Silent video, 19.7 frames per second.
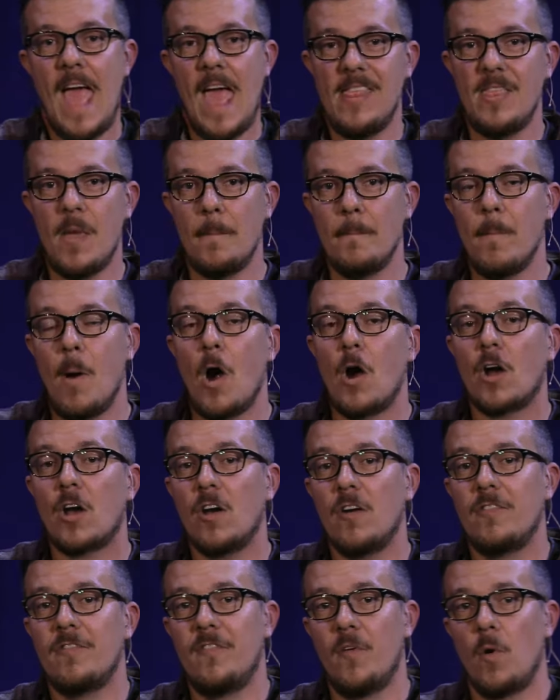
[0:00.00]
And the
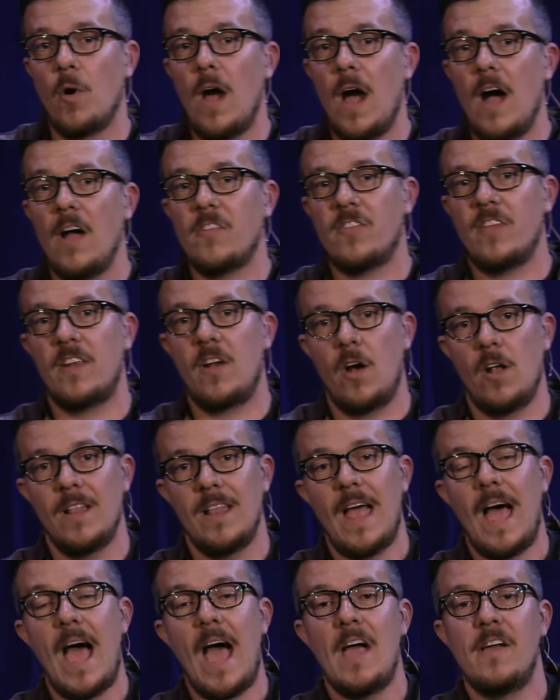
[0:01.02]
marker for us in our
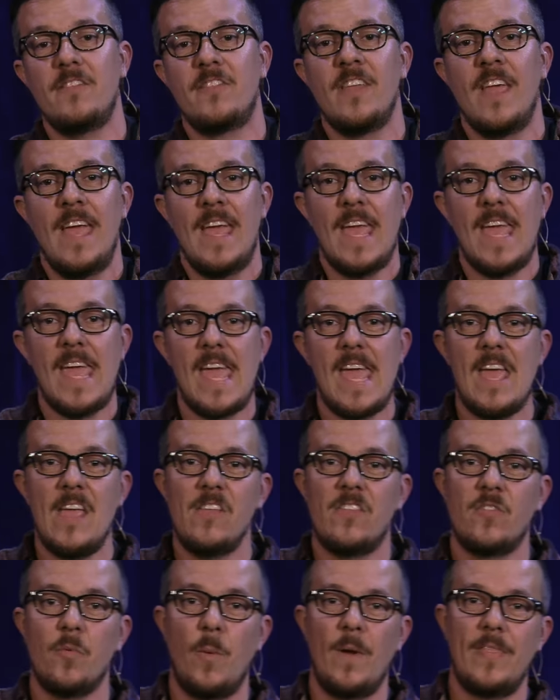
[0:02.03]
lives
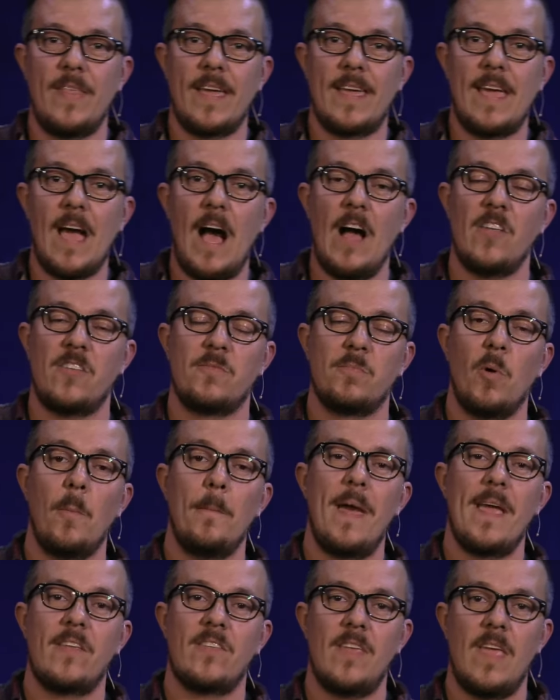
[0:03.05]
is when the gospel
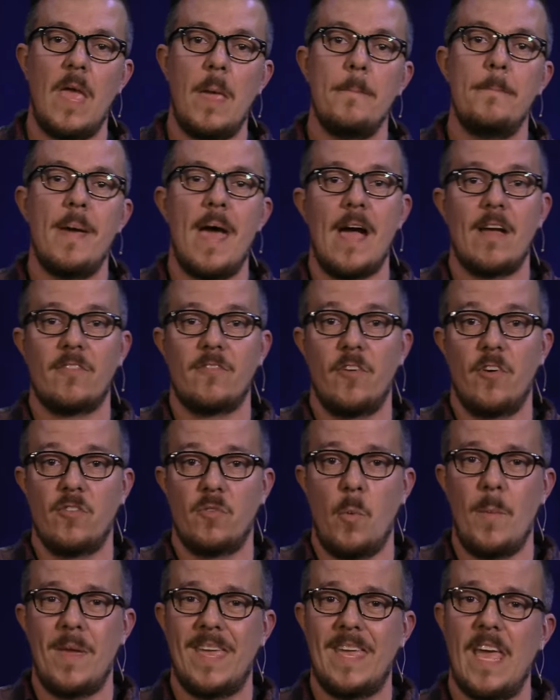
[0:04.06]
makes impact for
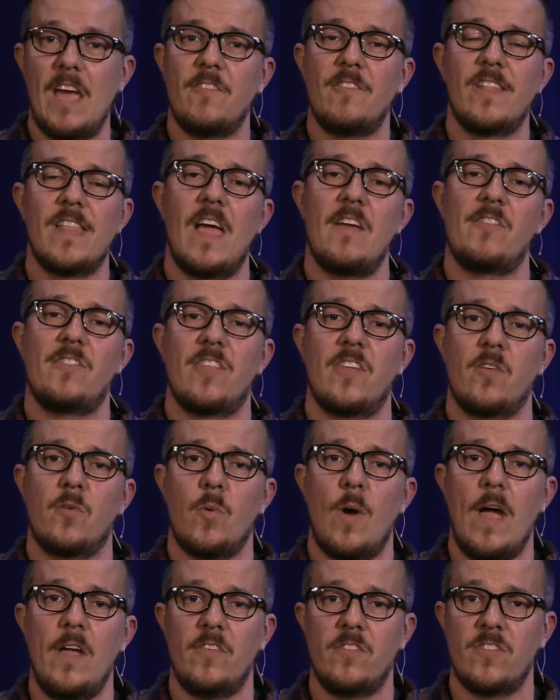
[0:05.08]
us, when we give our lives to
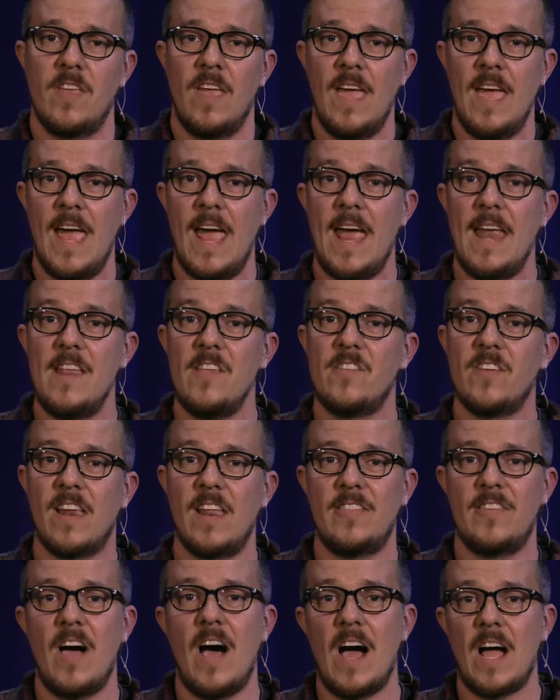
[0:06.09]
Christ. And he's
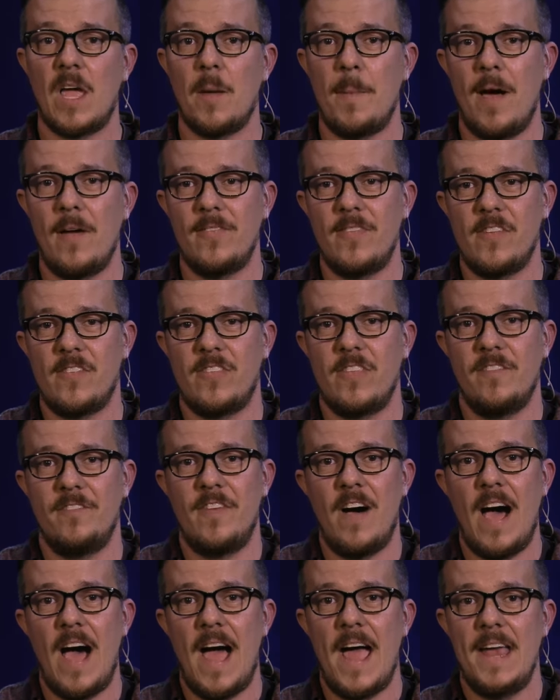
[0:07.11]
going to talk about this
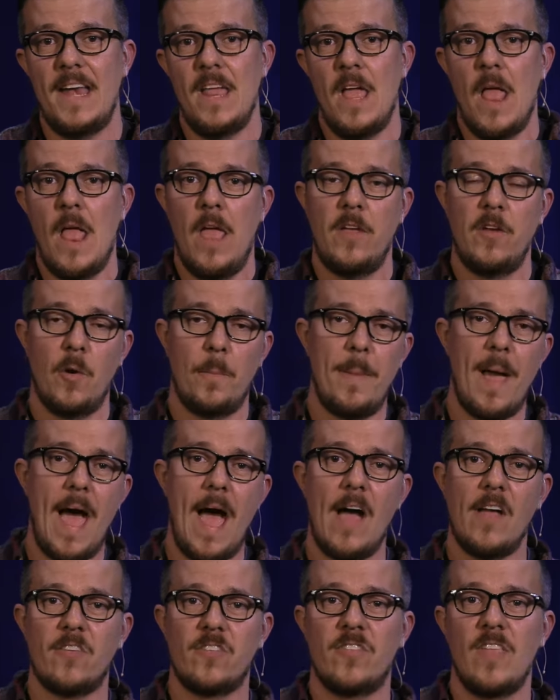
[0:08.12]
divide, your
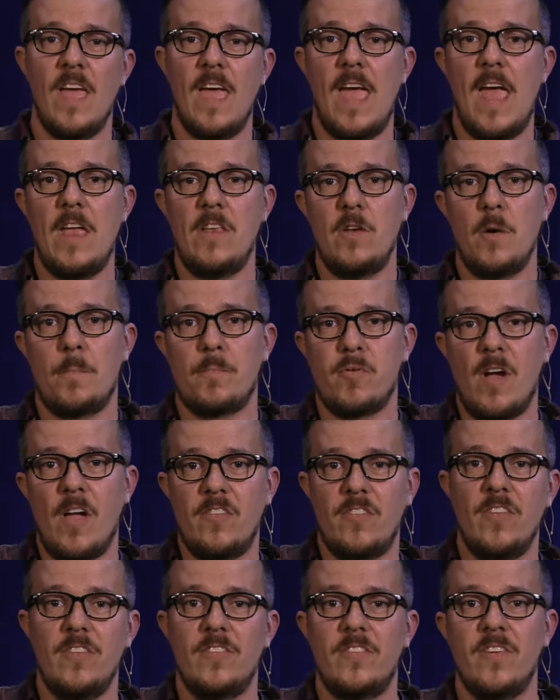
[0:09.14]
past and your
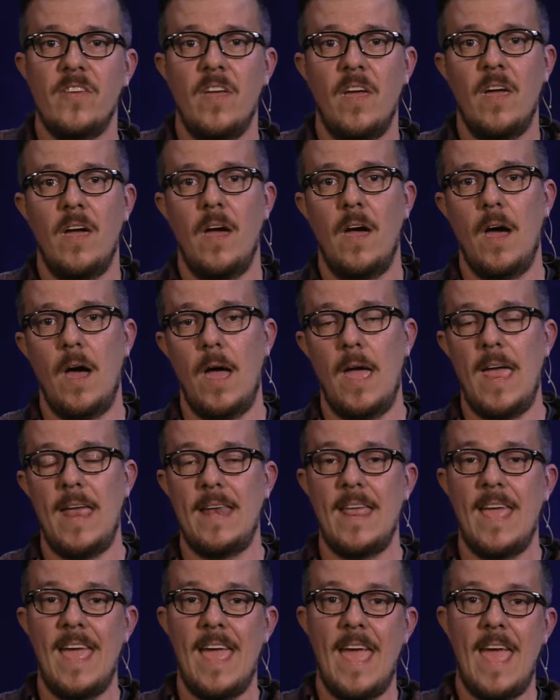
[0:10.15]
present. Uh,
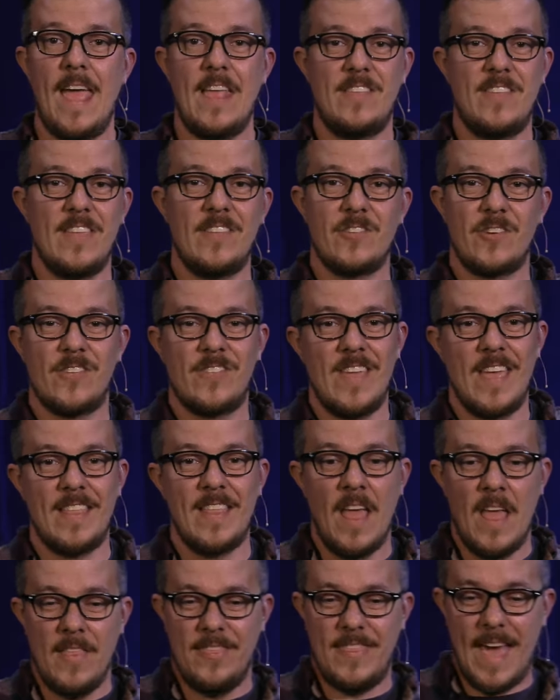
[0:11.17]
and it's
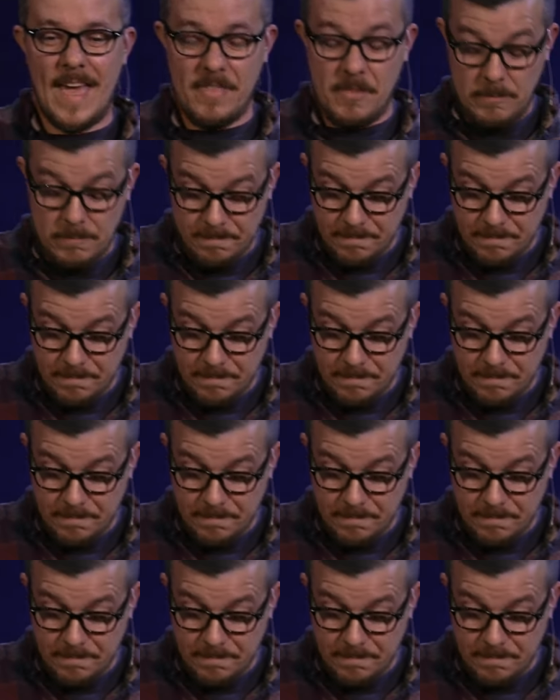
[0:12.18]
interesting that.